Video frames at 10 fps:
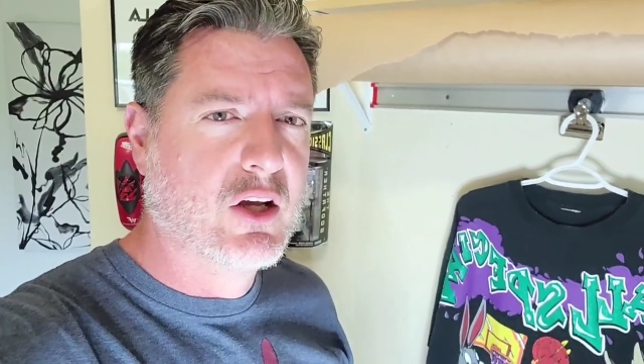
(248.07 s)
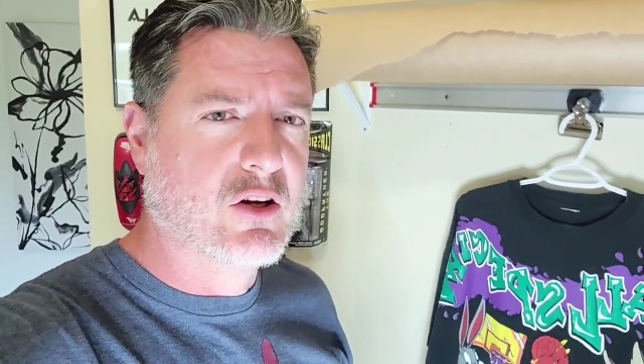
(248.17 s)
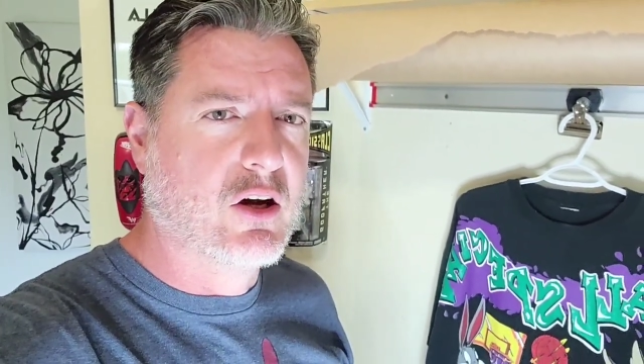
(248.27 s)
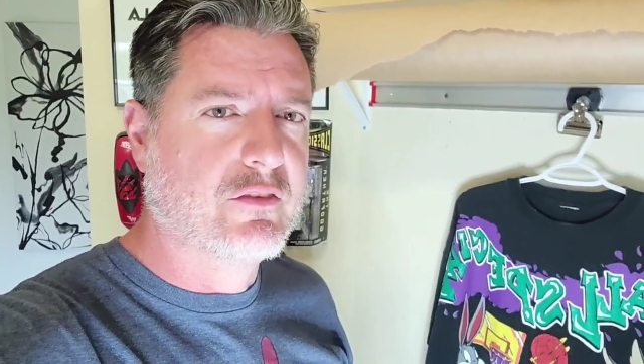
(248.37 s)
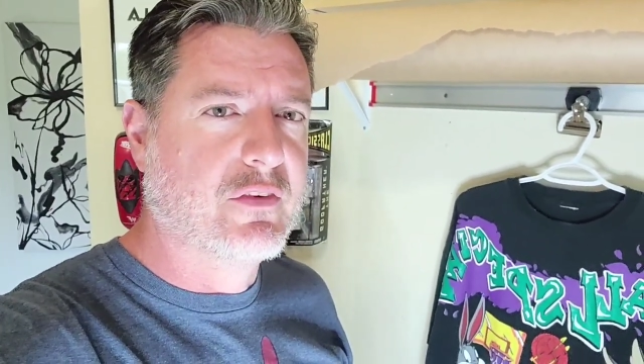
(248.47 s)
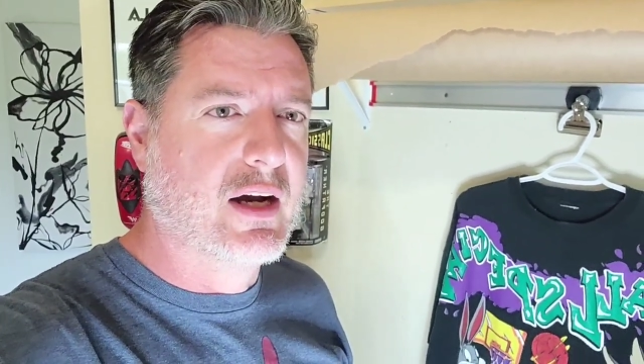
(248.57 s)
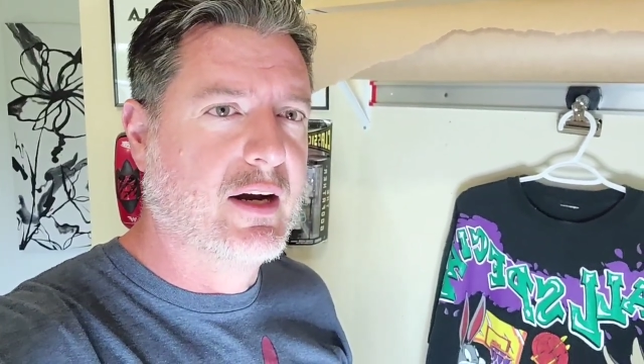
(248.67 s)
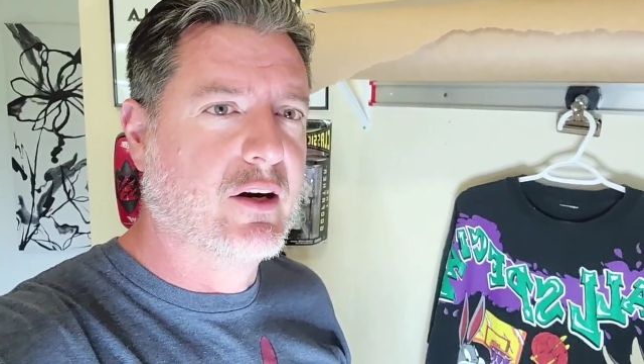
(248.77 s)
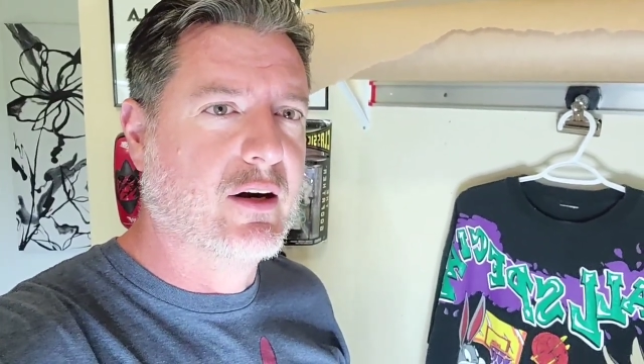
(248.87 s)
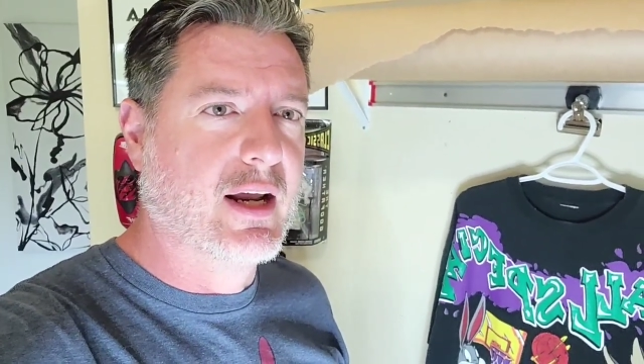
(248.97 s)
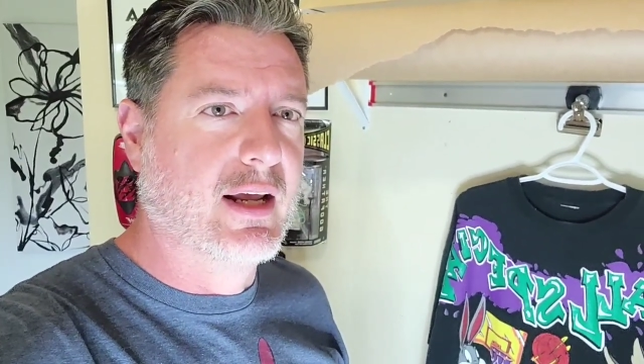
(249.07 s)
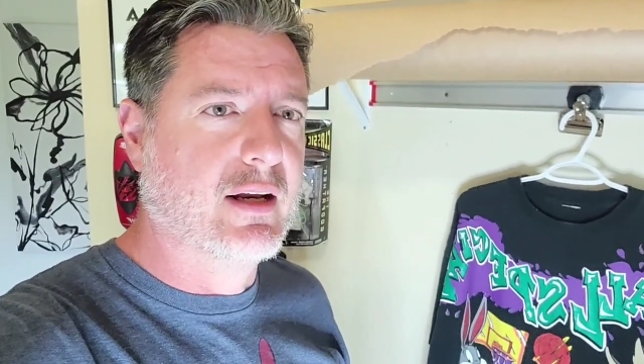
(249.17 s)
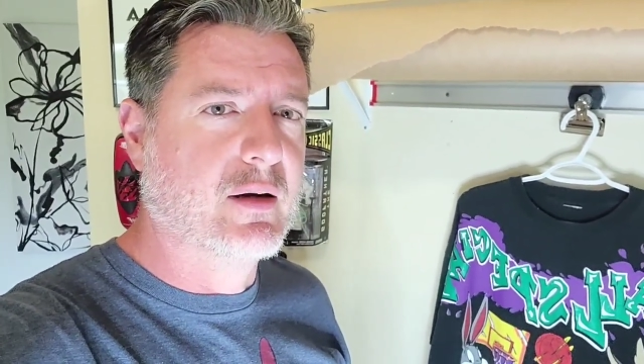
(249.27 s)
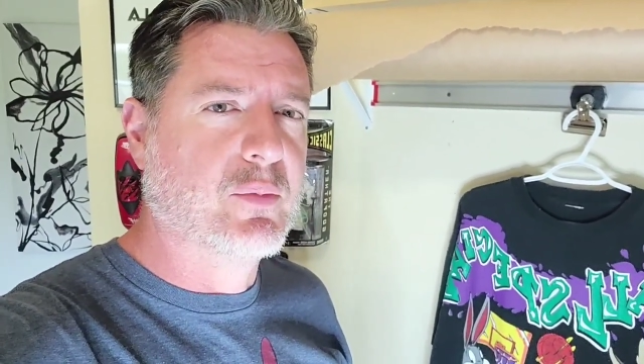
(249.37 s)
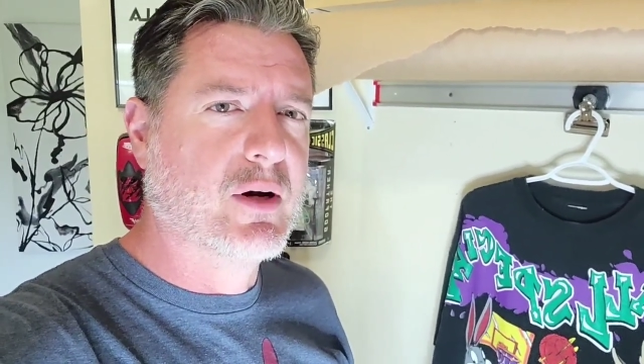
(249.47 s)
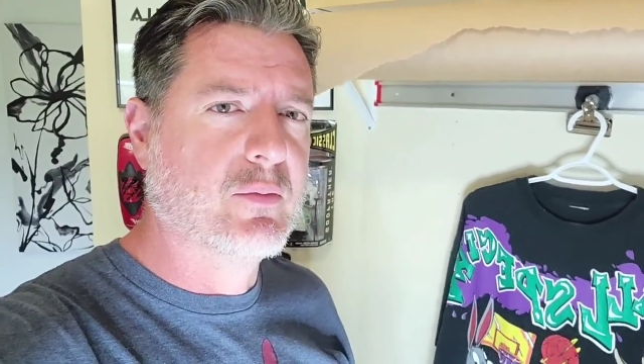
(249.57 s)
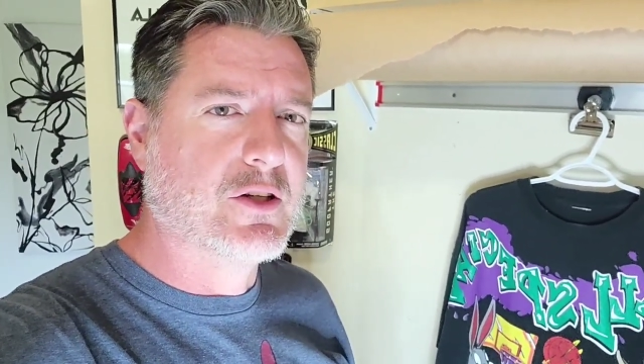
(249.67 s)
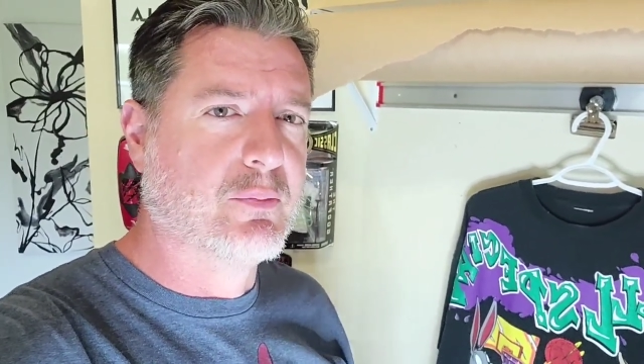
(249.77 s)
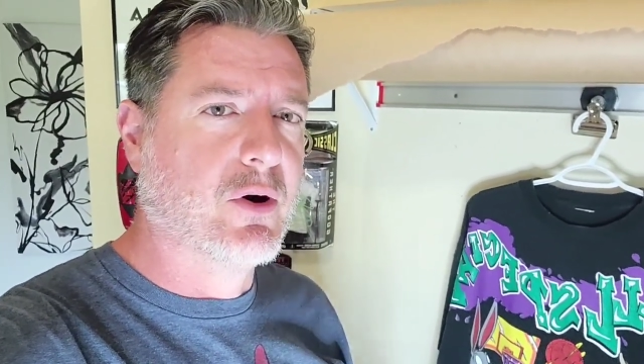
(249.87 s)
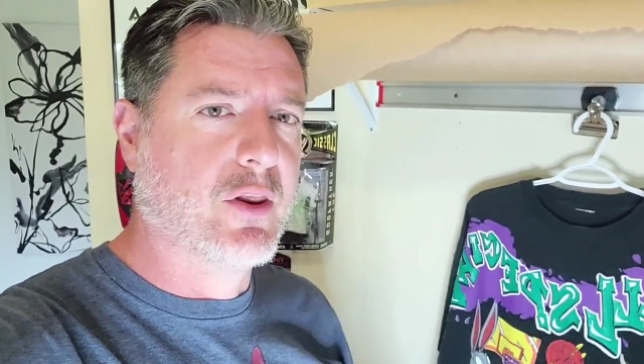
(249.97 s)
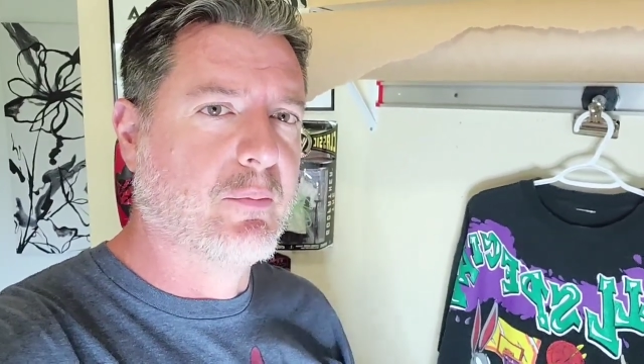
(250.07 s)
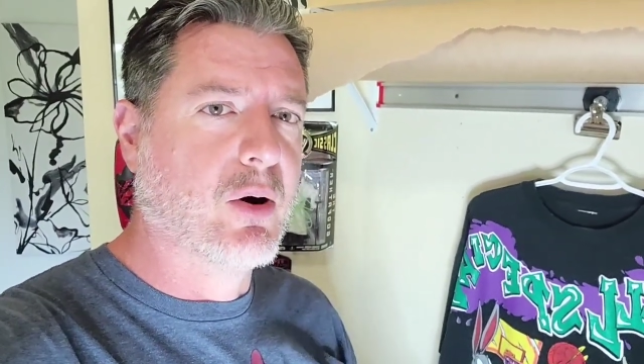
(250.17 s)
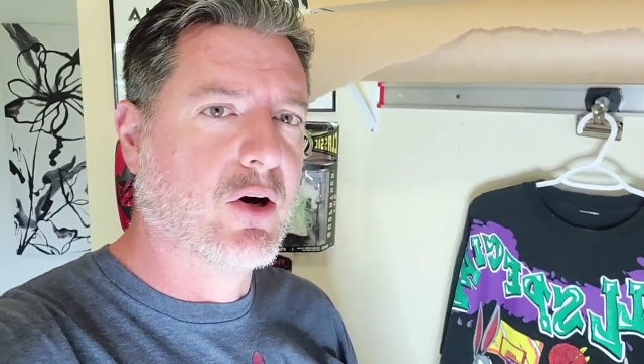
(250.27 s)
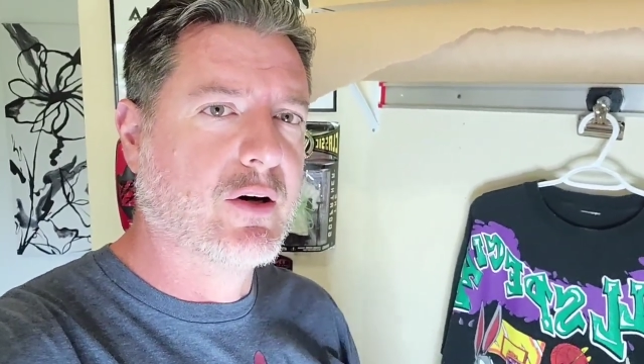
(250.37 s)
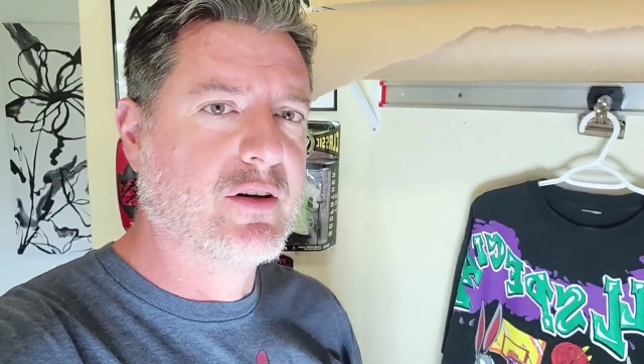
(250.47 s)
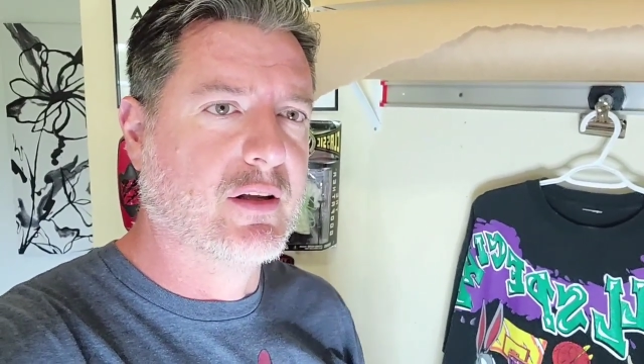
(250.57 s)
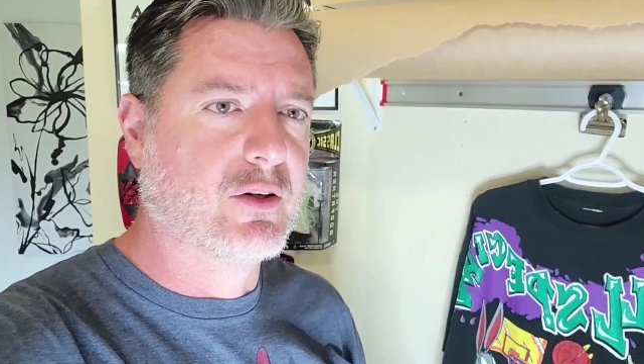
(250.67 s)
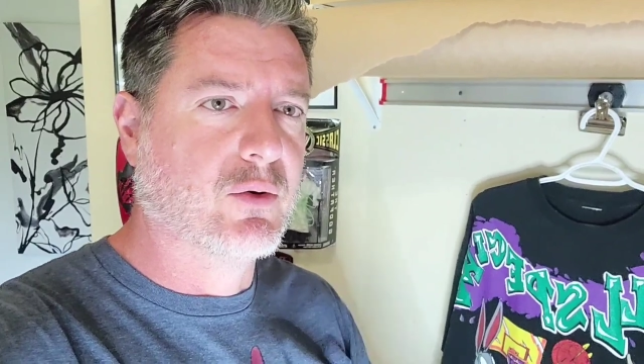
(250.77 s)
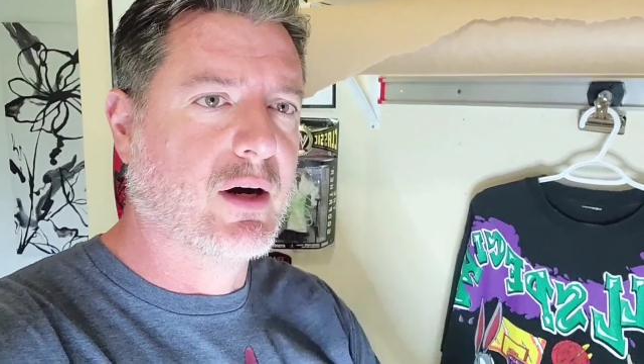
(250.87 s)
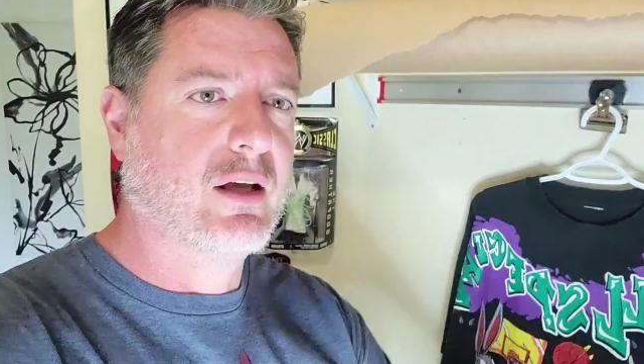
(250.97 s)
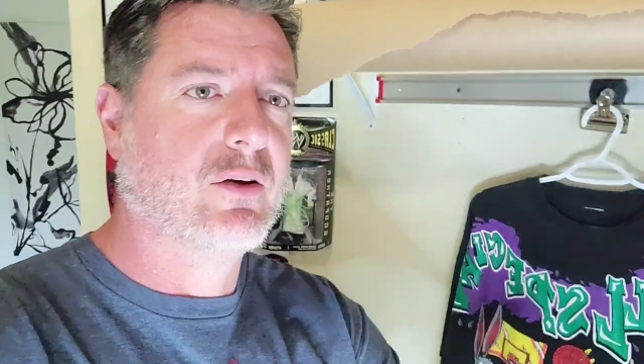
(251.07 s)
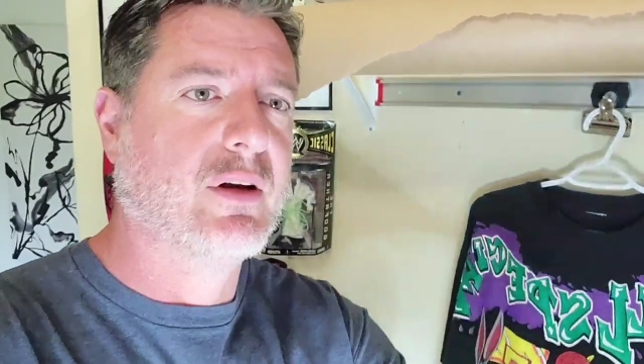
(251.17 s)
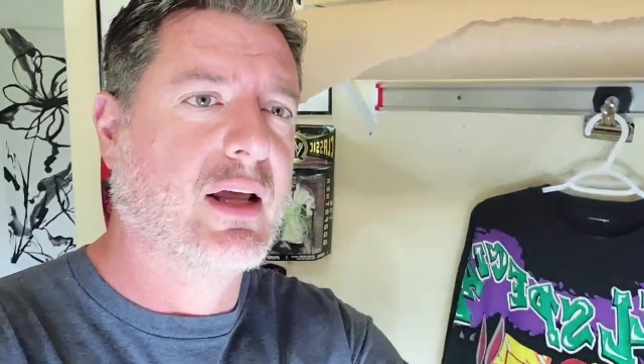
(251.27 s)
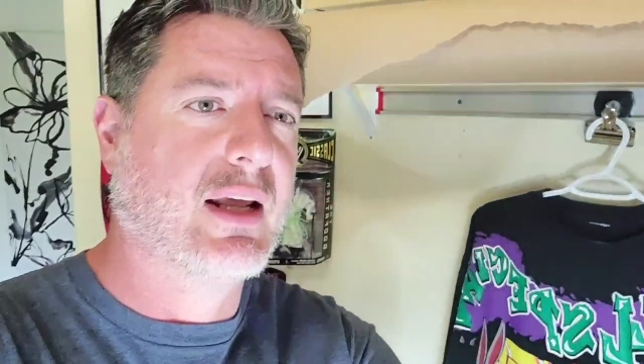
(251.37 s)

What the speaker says: caught fire, and it pretty much burned The Barn to the ground,